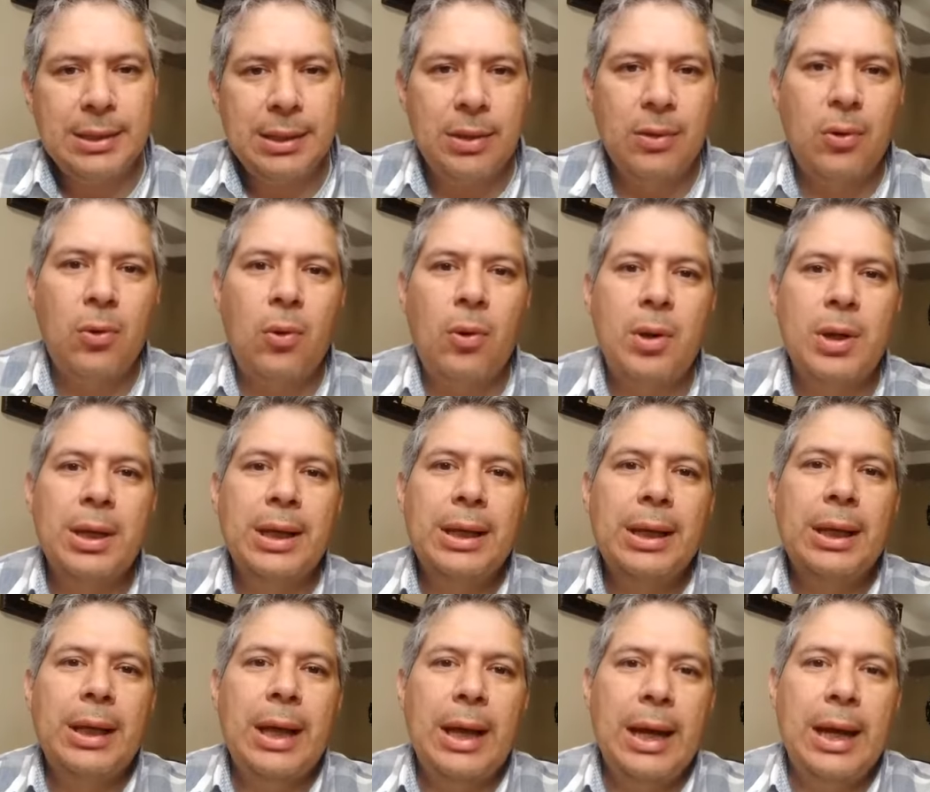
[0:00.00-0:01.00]
the Lord
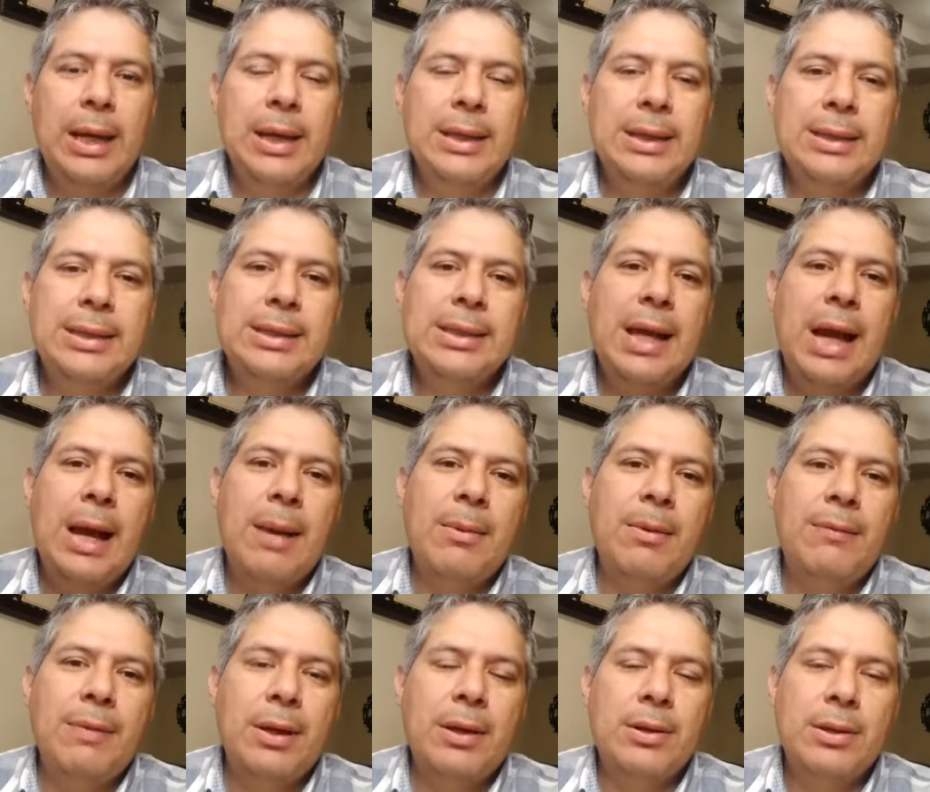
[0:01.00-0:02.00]
in this time
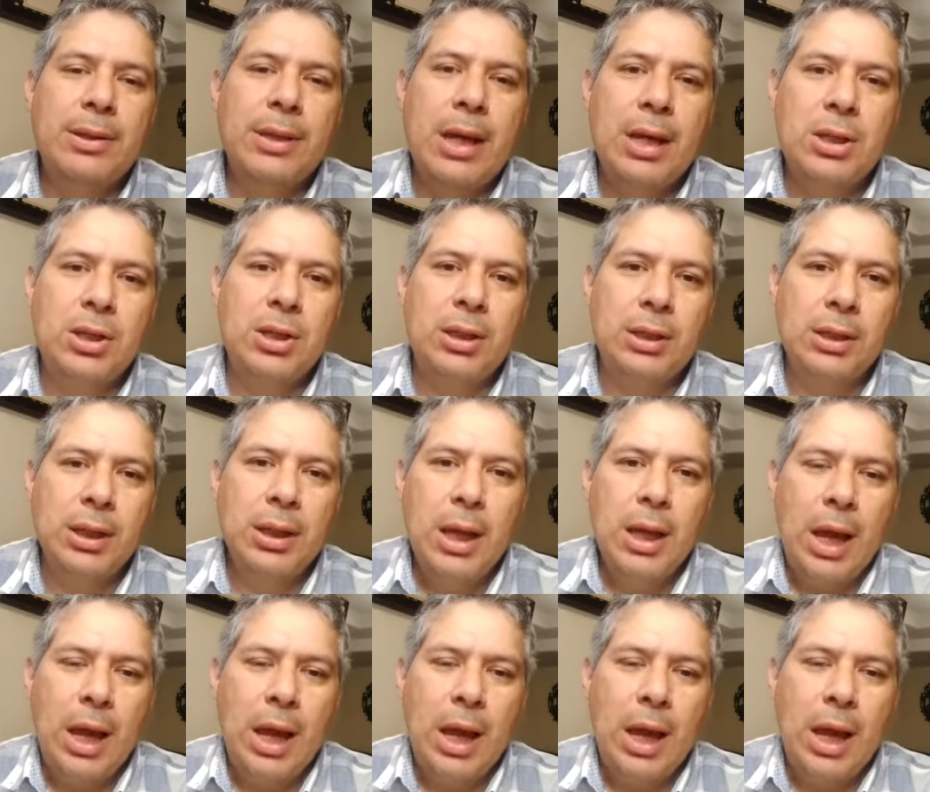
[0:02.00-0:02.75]
of intercession.